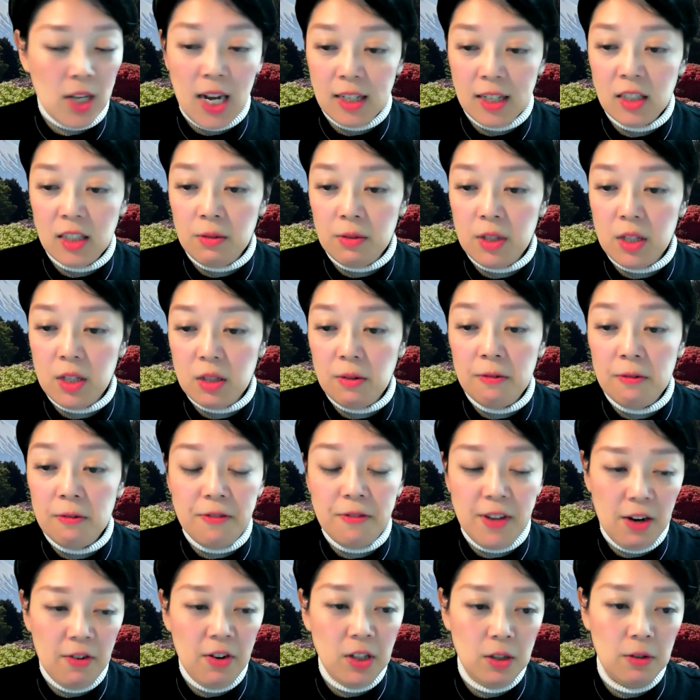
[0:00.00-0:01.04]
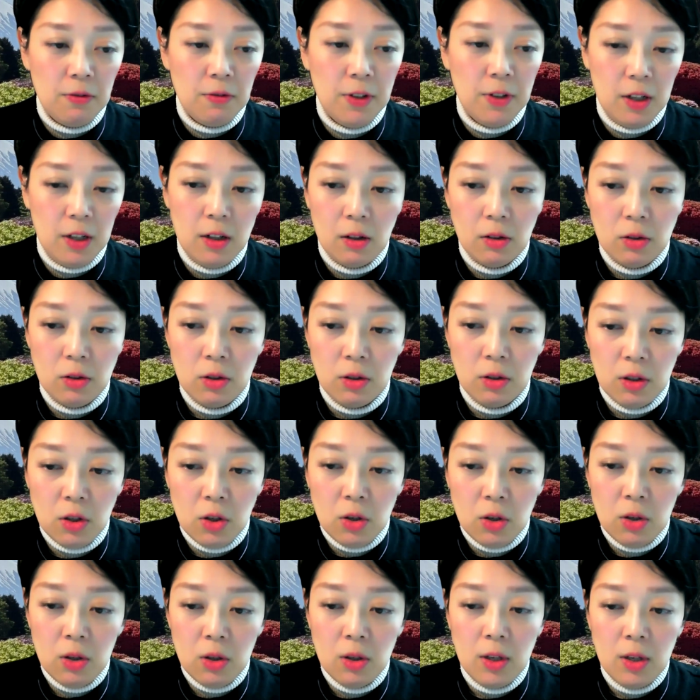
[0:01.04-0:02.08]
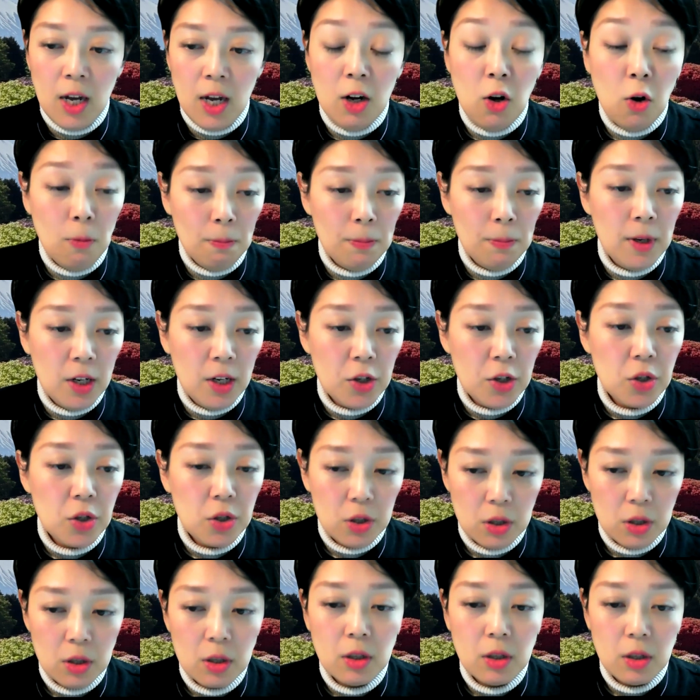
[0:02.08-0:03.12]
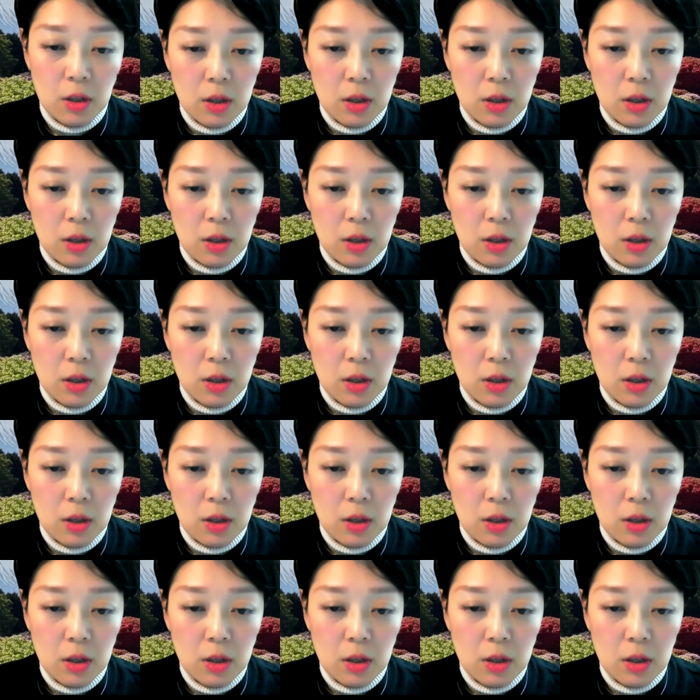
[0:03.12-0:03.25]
activities very difficult to accomplish.